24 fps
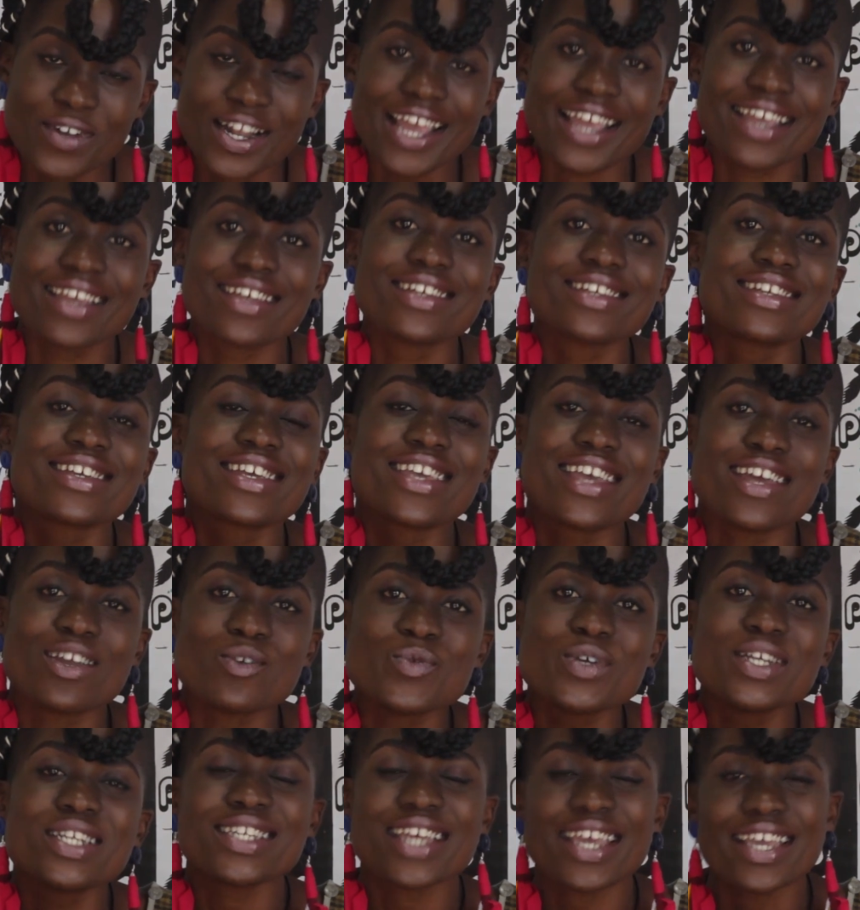Like, can
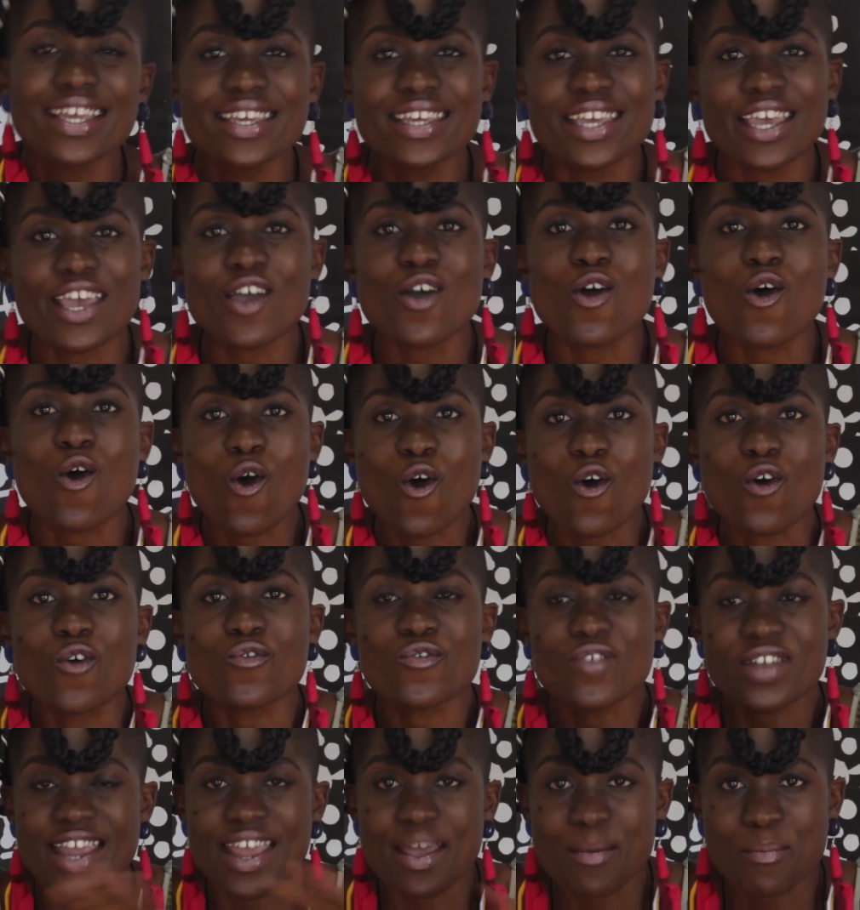we take care of
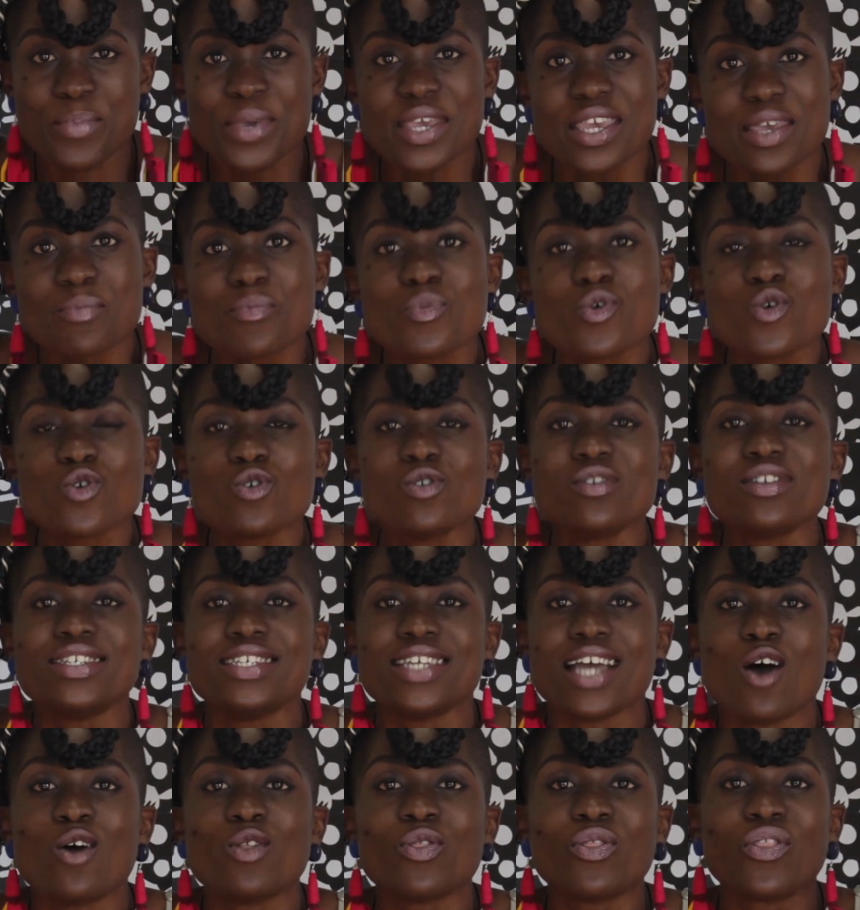the people
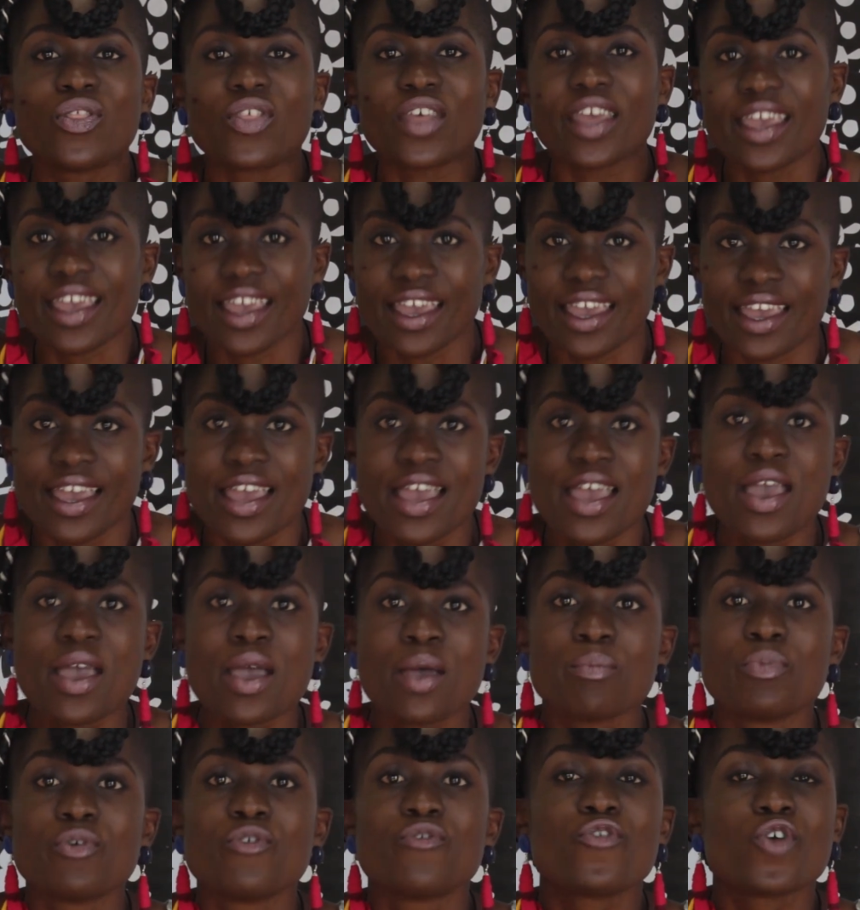down there
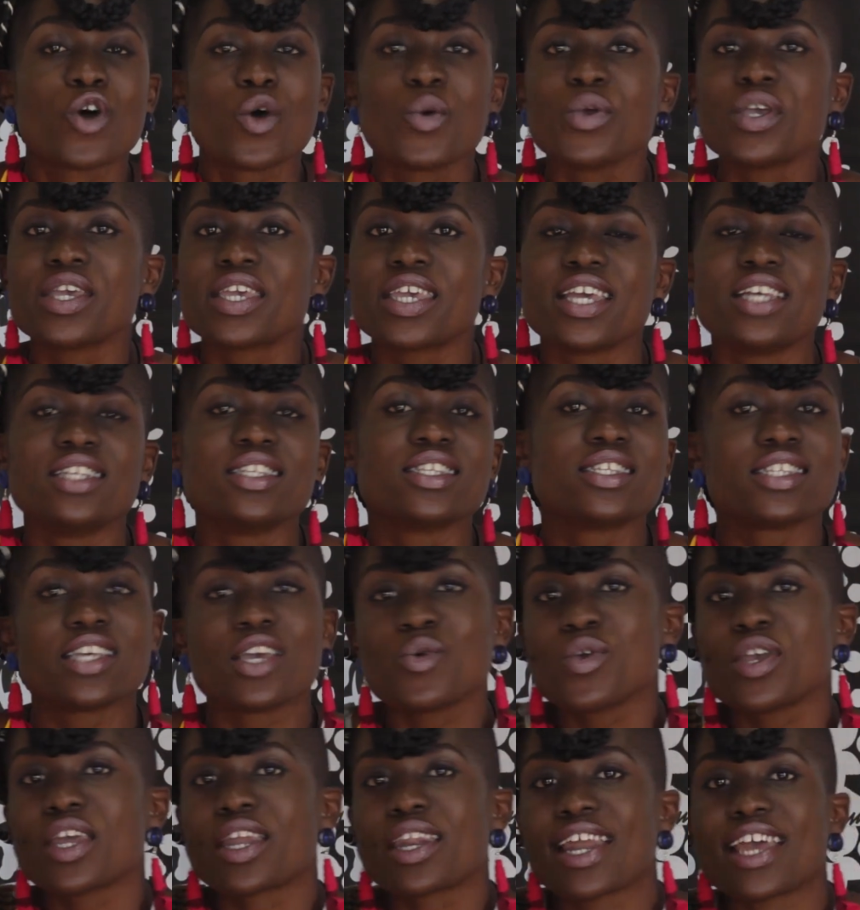before we can say
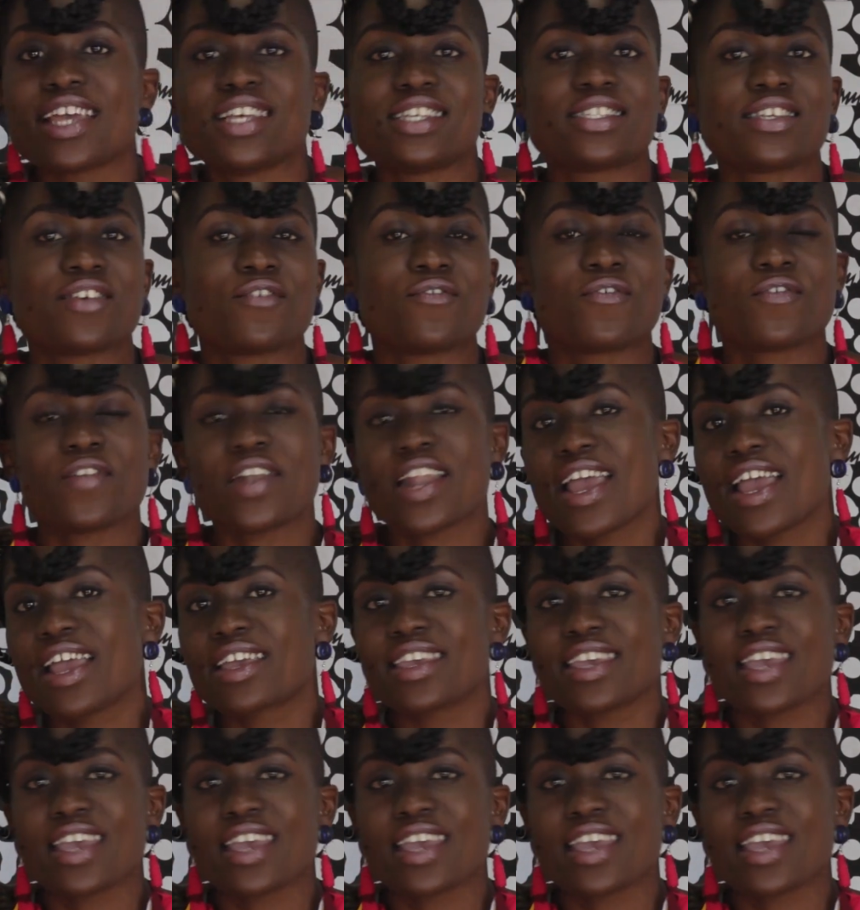we raise a flag?